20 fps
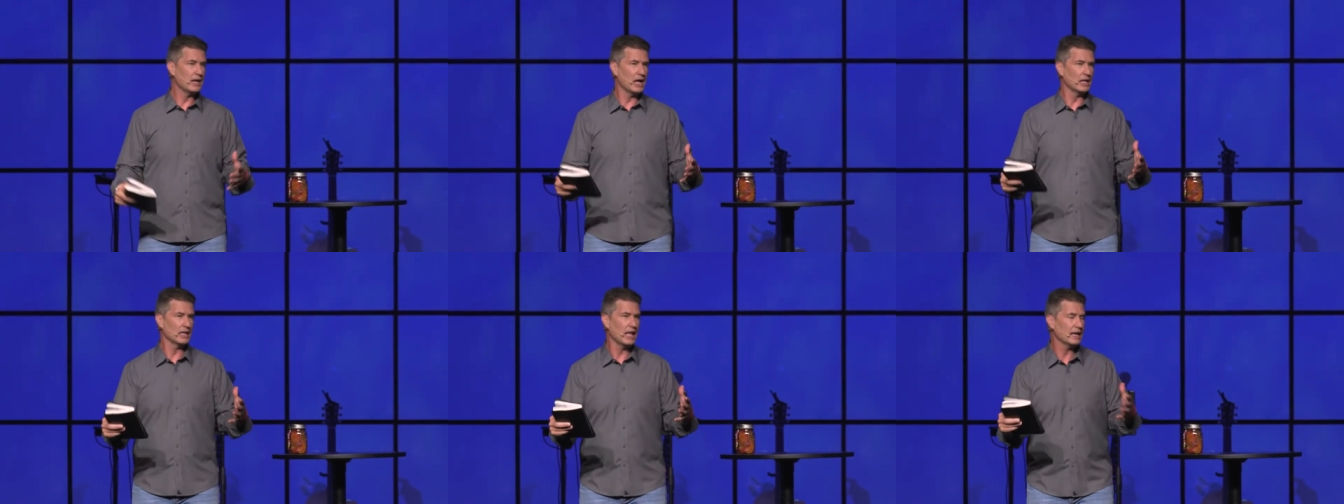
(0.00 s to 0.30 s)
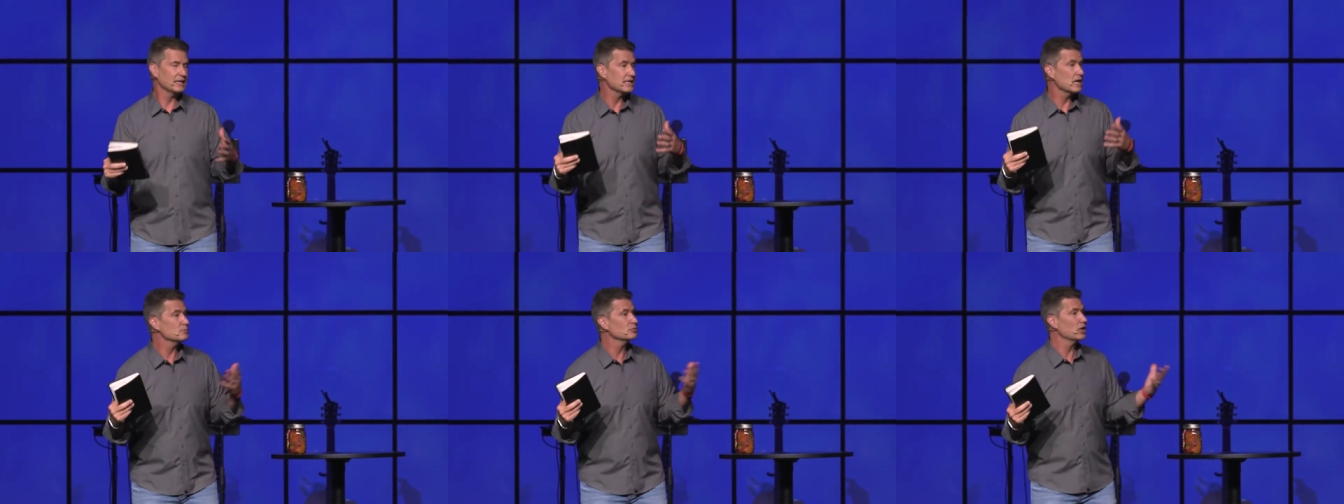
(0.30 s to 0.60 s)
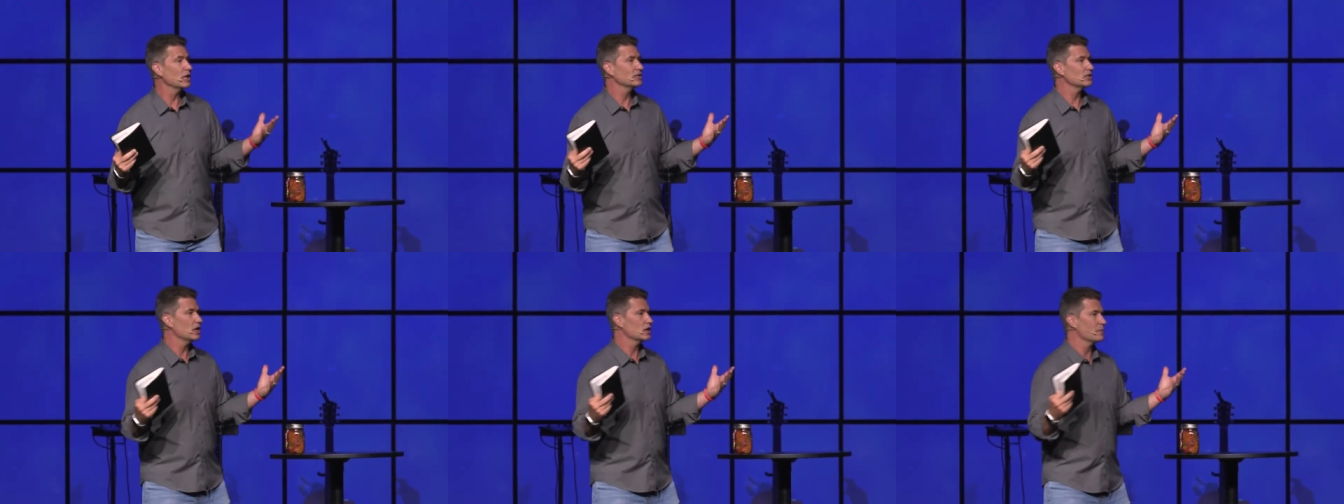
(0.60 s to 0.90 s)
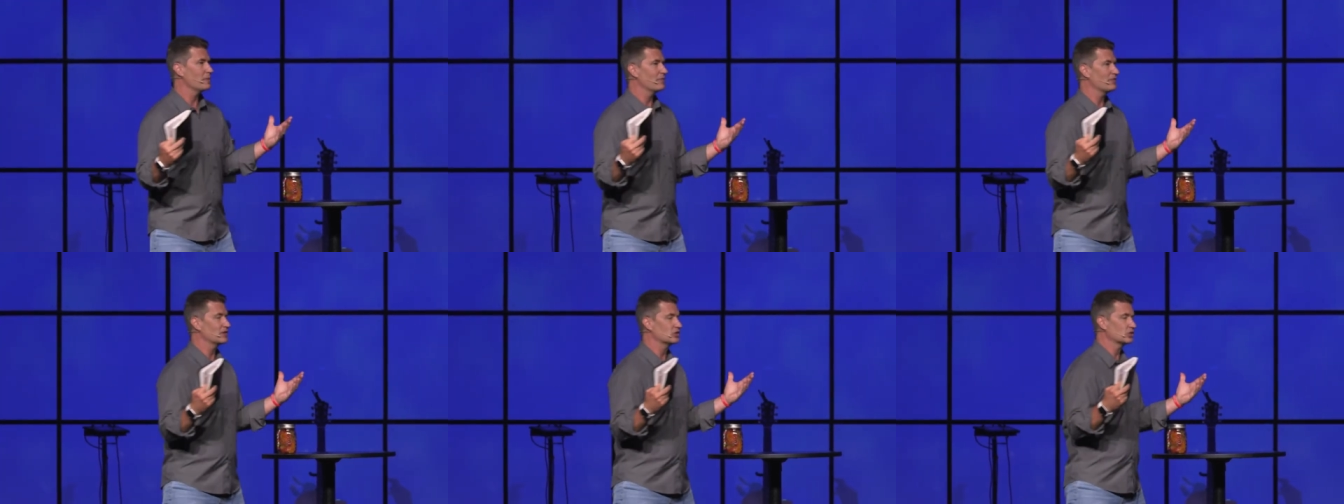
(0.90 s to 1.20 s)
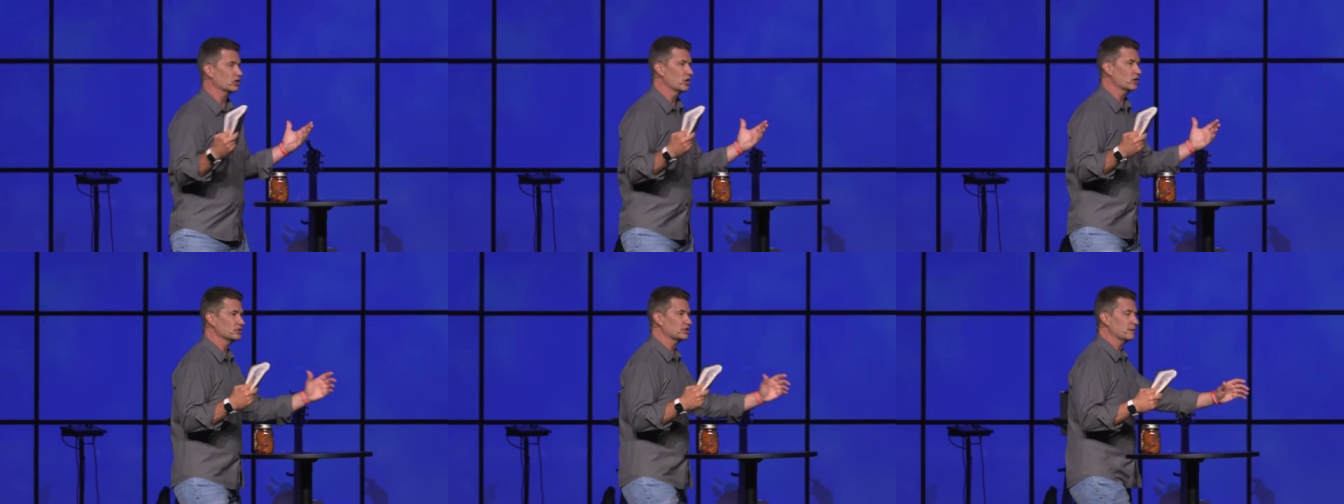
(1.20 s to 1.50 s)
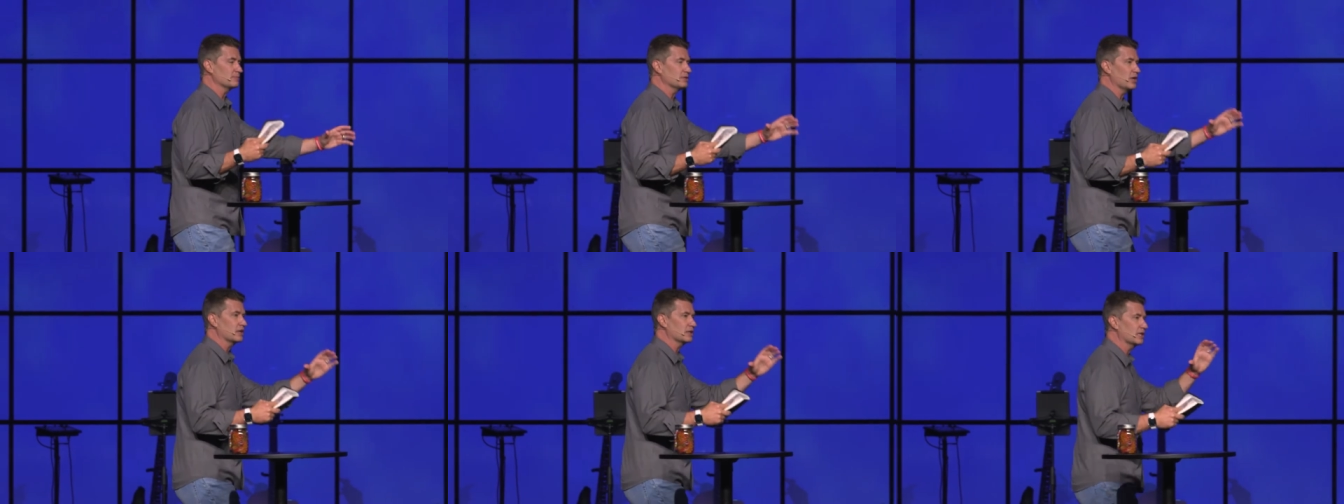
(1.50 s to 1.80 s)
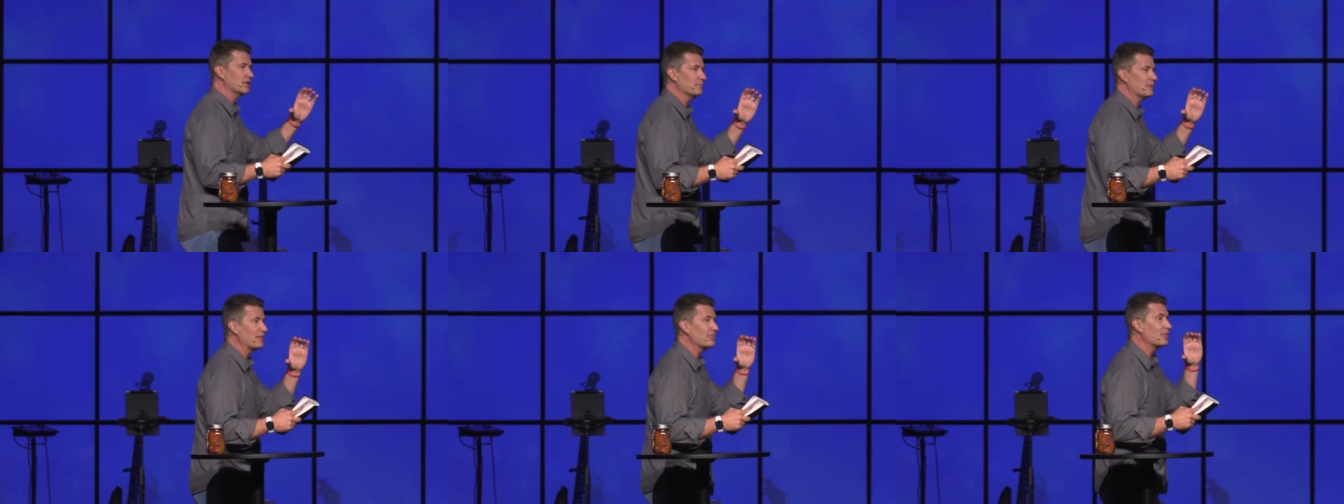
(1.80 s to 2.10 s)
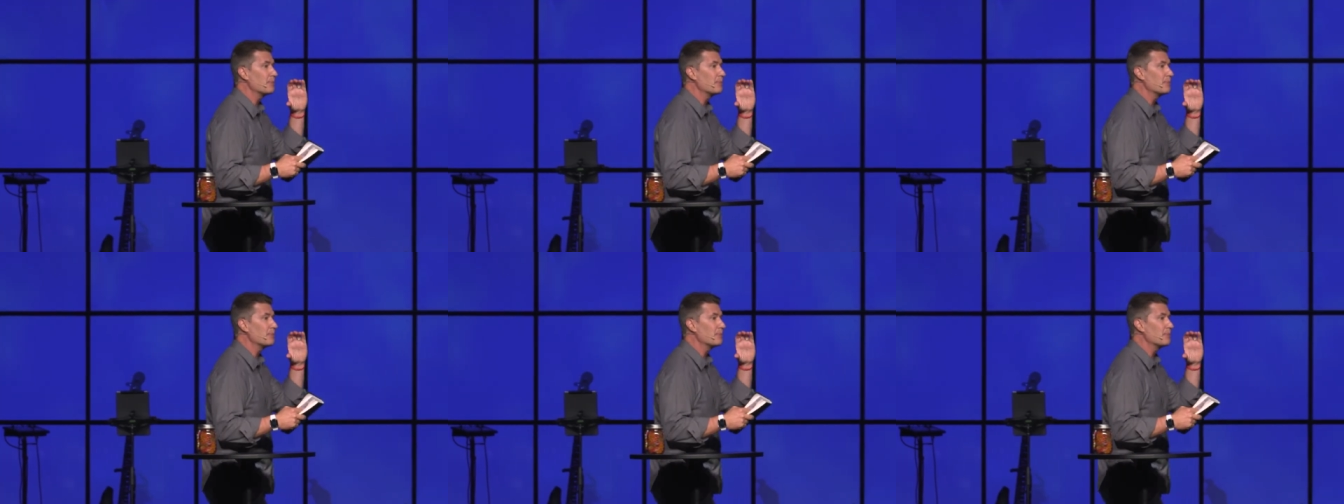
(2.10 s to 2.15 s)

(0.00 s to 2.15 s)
A lot of times when I talk about the church, I'm talking about